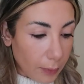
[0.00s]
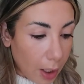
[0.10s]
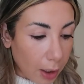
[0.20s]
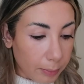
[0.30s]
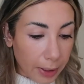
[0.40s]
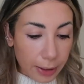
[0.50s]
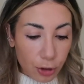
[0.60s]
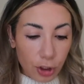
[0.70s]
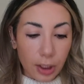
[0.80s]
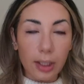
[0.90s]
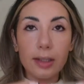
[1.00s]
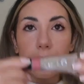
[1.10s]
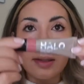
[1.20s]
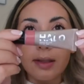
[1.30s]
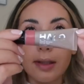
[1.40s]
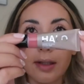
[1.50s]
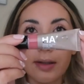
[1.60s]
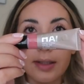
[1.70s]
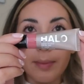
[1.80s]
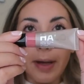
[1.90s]
on my cheeks. Here
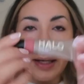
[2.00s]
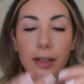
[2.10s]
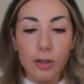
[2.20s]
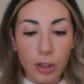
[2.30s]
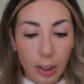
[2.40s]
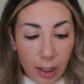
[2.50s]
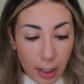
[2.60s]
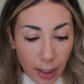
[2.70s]
is the packaging.